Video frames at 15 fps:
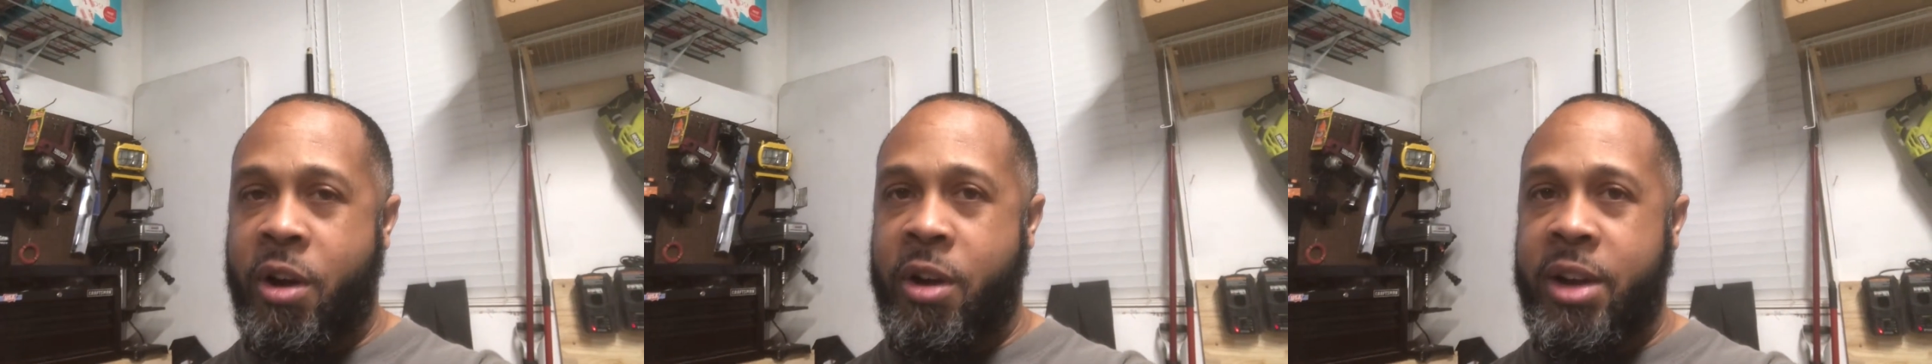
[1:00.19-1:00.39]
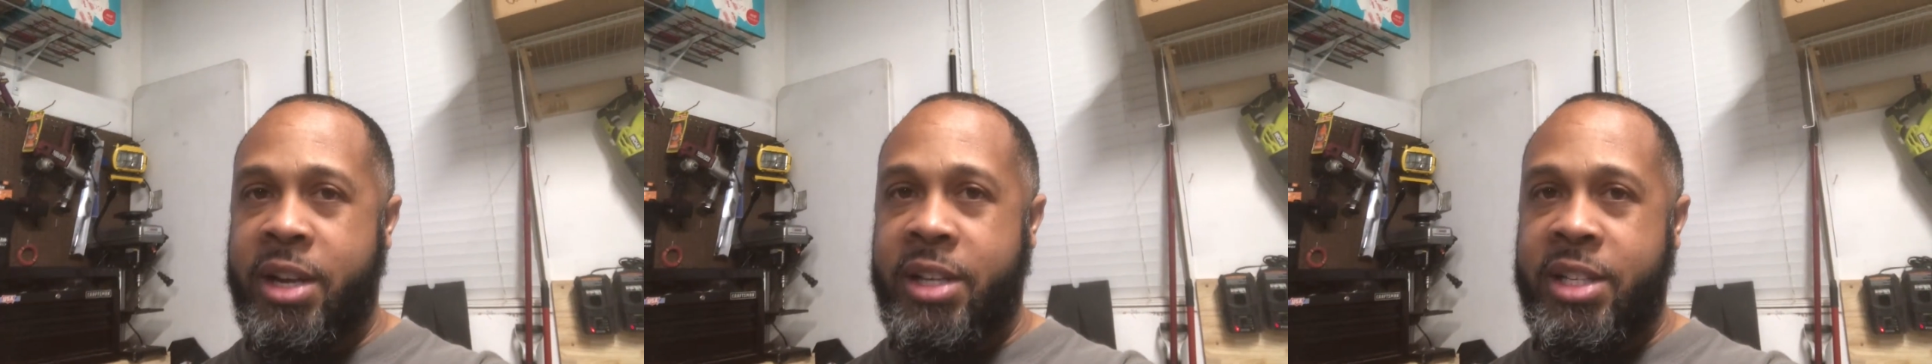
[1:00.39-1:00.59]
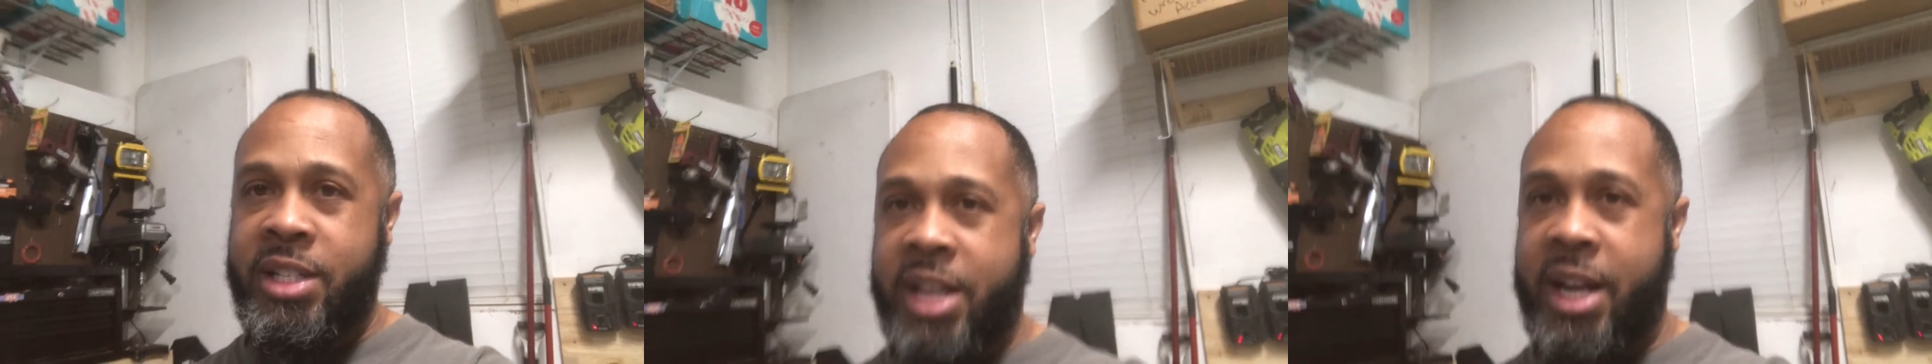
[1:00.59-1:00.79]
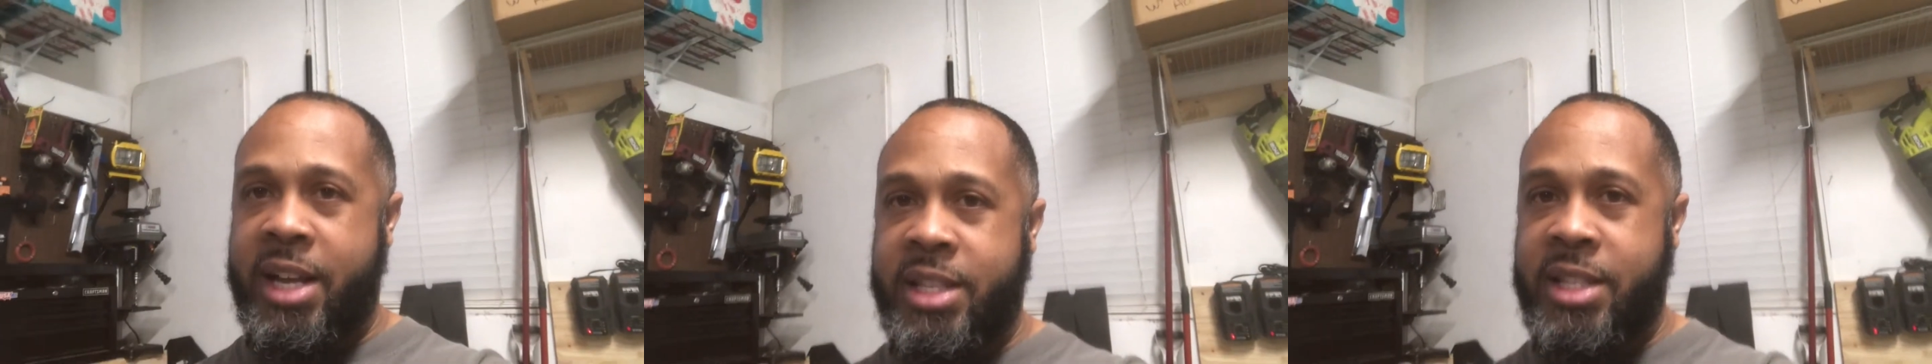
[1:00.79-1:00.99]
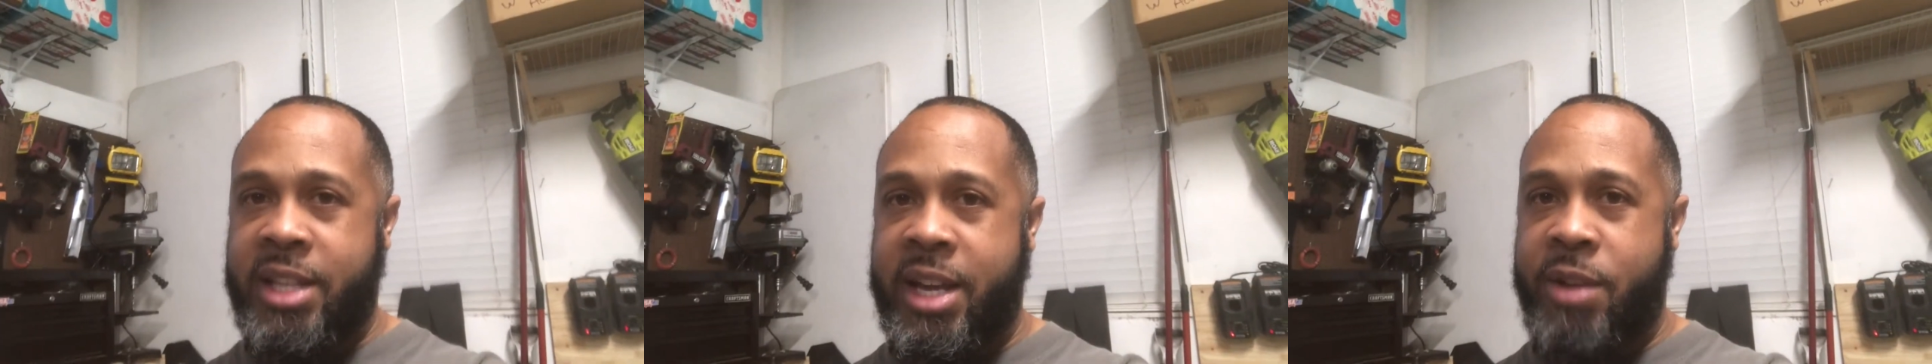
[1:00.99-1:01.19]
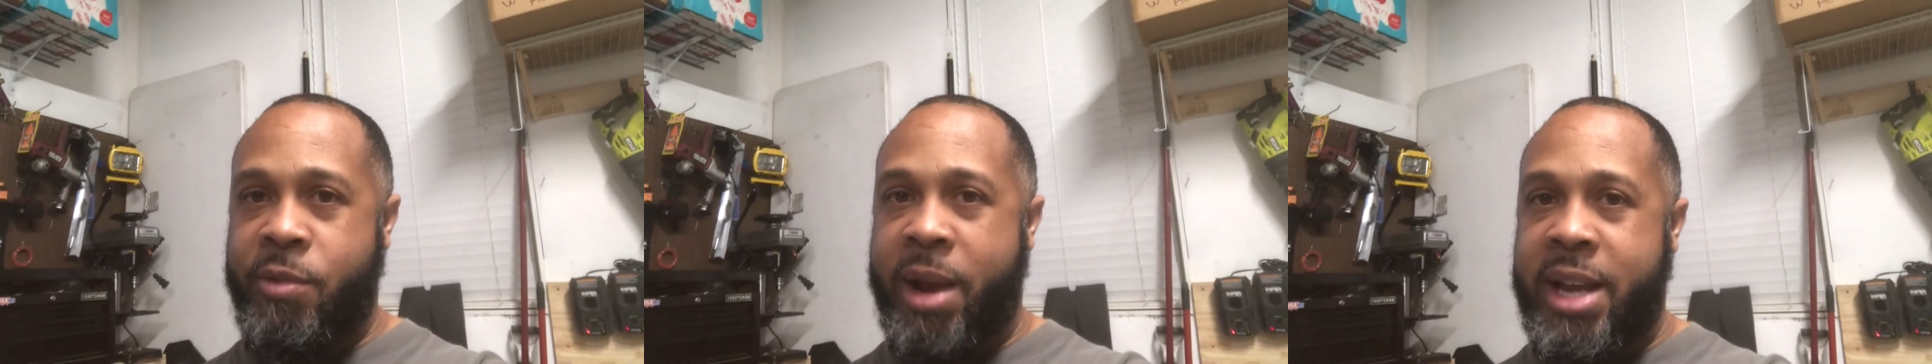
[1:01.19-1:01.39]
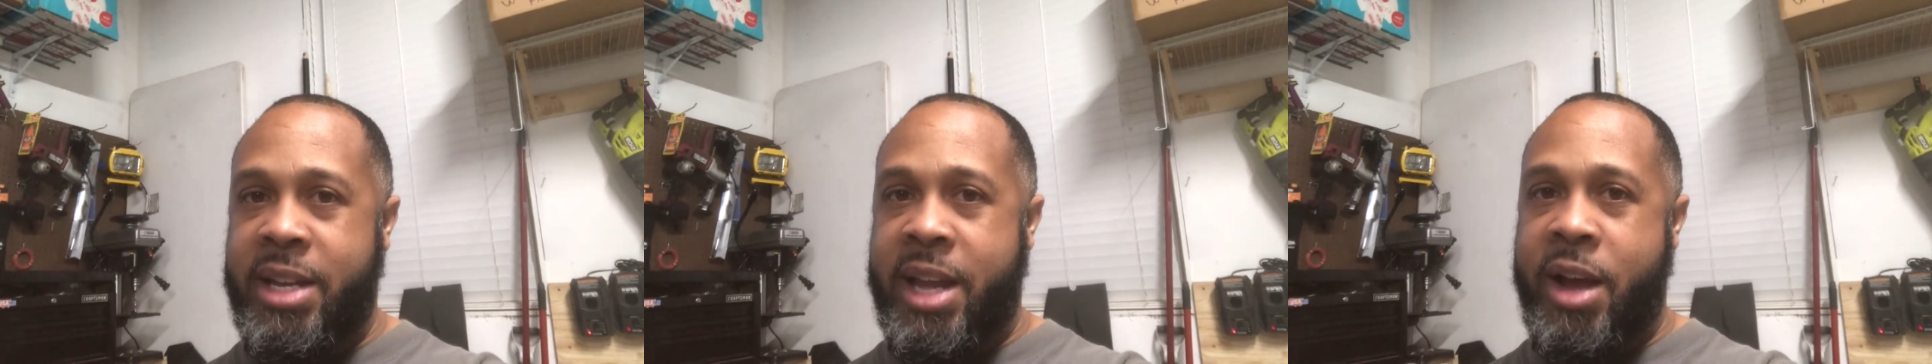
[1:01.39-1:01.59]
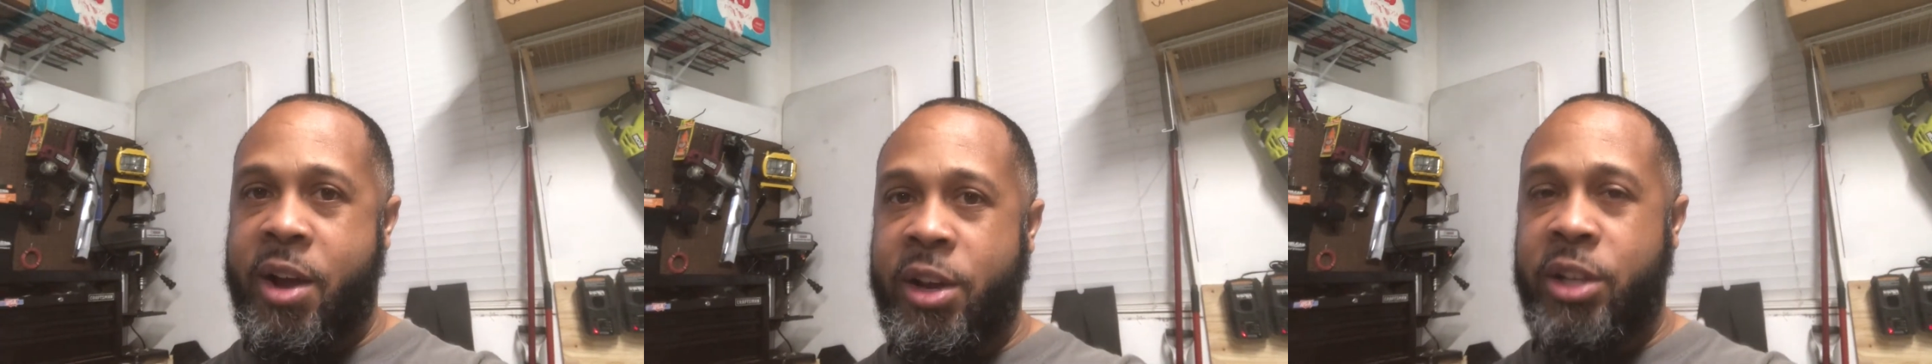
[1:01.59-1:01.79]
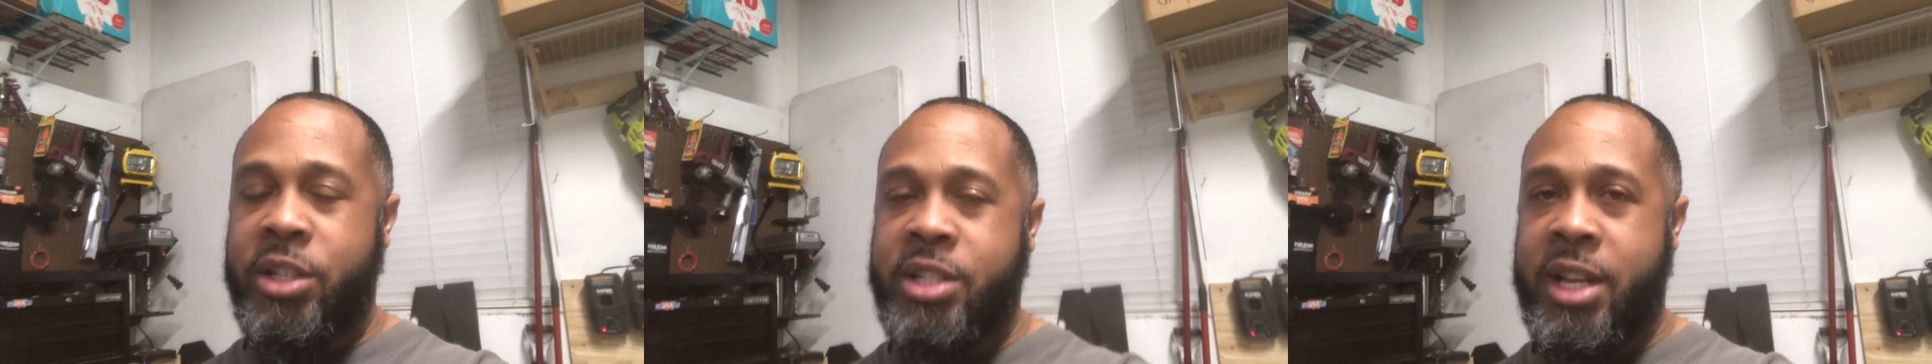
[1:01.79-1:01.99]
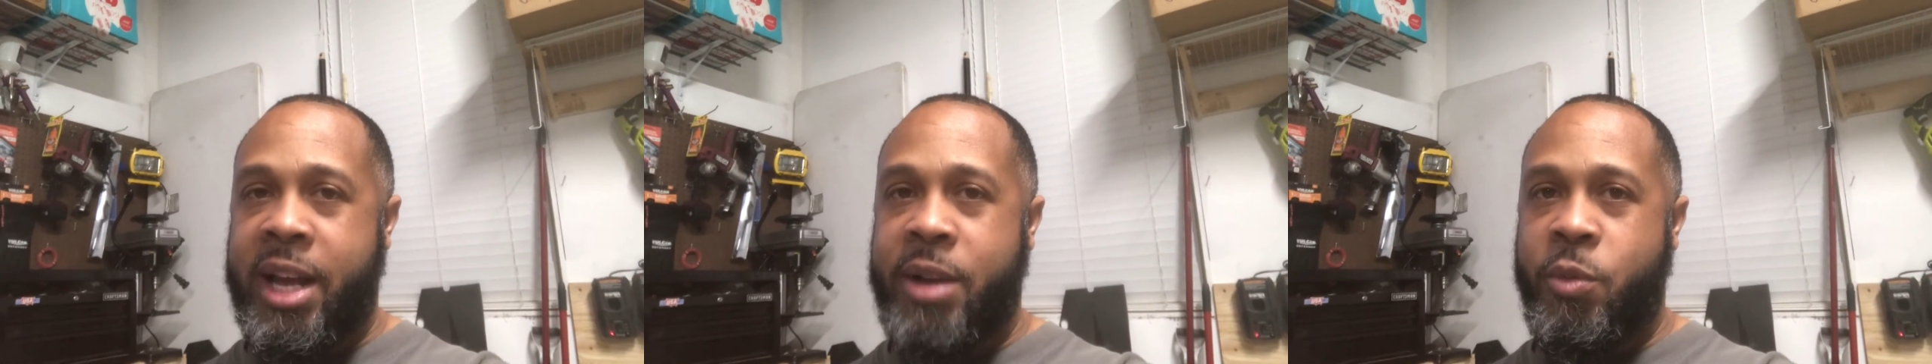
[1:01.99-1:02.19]
And just like I said, right now it looks
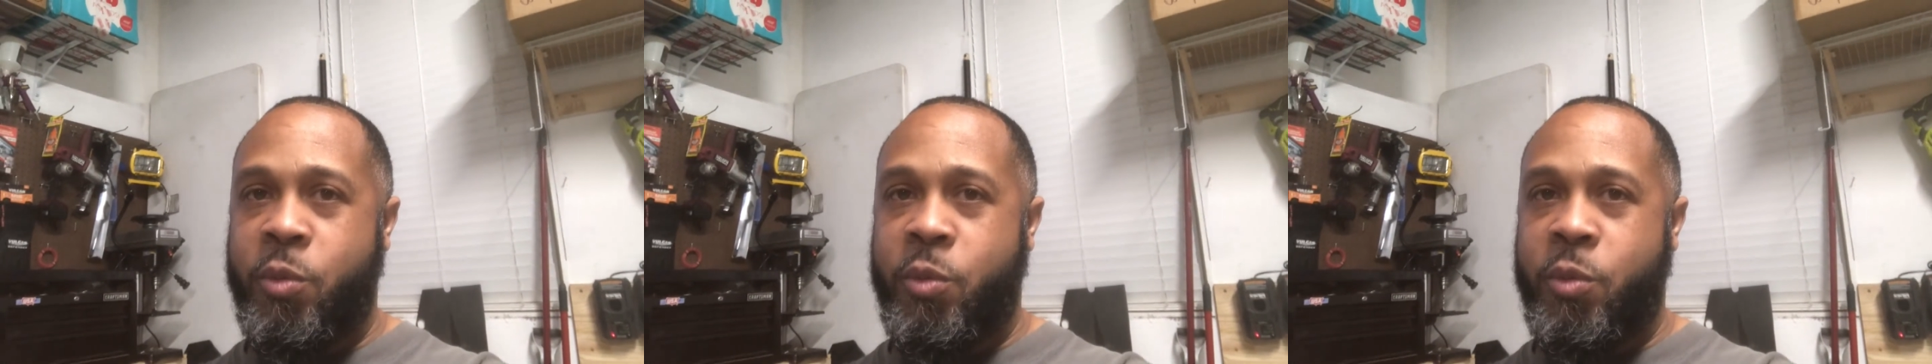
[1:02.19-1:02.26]
like